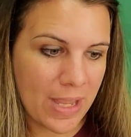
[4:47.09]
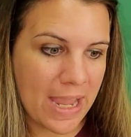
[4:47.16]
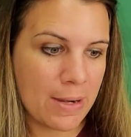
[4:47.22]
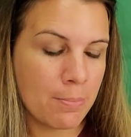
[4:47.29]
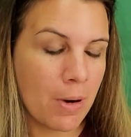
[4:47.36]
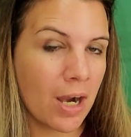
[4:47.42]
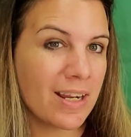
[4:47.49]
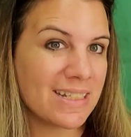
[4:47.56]
and
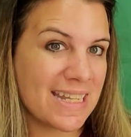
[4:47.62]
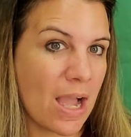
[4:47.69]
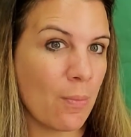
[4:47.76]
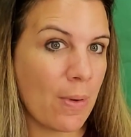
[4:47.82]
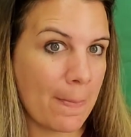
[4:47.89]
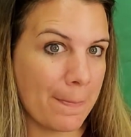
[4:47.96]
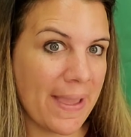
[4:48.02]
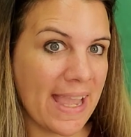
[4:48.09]
mark down
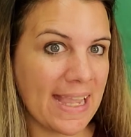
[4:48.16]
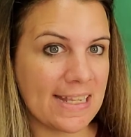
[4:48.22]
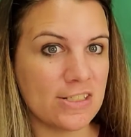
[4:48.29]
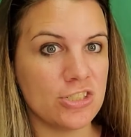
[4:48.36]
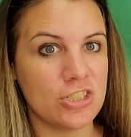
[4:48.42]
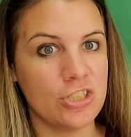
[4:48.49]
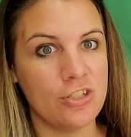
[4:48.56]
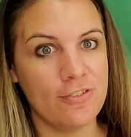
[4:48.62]
what
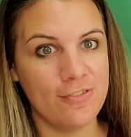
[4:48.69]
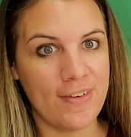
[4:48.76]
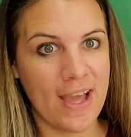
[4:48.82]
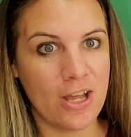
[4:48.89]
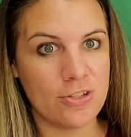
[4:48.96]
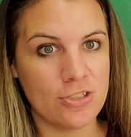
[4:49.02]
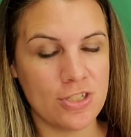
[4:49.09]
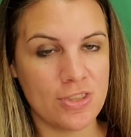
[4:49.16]
page you
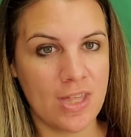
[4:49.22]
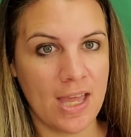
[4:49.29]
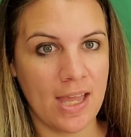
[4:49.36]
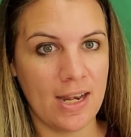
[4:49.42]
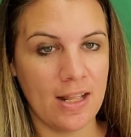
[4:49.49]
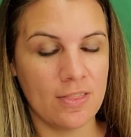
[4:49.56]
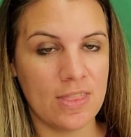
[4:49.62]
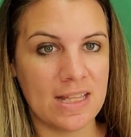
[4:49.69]
found
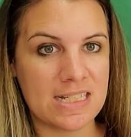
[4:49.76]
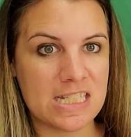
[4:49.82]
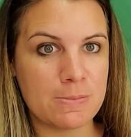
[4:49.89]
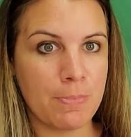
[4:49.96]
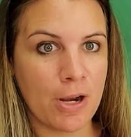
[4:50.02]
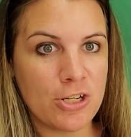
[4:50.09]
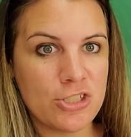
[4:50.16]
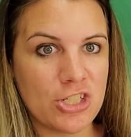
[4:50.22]
that
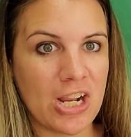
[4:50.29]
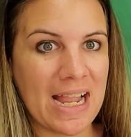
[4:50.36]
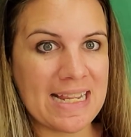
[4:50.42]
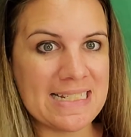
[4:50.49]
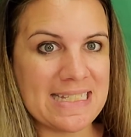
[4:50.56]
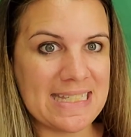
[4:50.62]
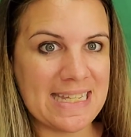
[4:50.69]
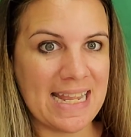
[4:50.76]
sparked your
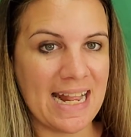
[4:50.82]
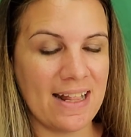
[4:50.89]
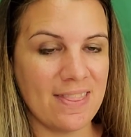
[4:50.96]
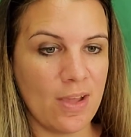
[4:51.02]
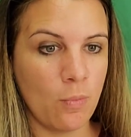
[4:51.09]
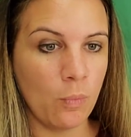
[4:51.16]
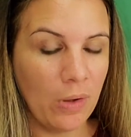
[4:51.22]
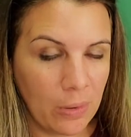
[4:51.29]
idea
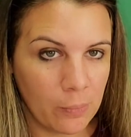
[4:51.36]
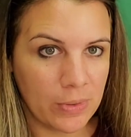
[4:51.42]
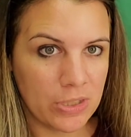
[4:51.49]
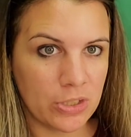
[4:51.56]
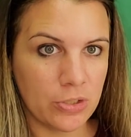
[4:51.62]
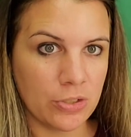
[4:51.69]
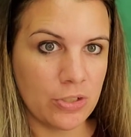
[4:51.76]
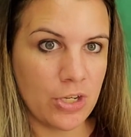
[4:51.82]
that went with
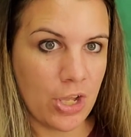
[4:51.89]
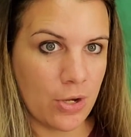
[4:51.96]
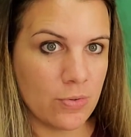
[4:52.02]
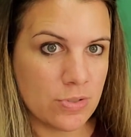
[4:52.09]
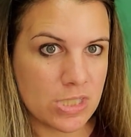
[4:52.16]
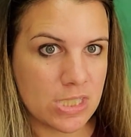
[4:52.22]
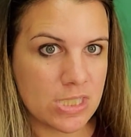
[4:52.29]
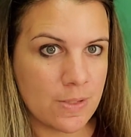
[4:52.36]
your
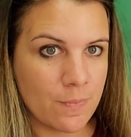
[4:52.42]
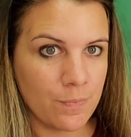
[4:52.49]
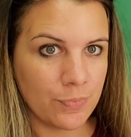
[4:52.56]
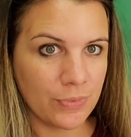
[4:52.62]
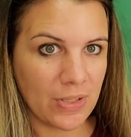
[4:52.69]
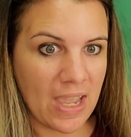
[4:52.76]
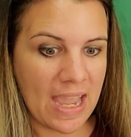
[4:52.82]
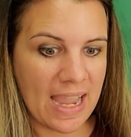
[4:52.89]
notes.
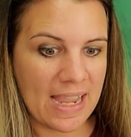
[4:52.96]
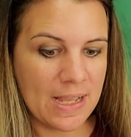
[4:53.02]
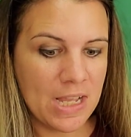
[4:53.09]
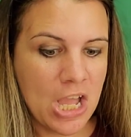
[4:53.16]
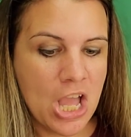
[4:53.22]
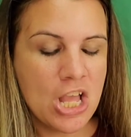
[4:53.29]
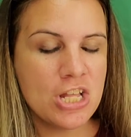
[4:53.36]
Okay?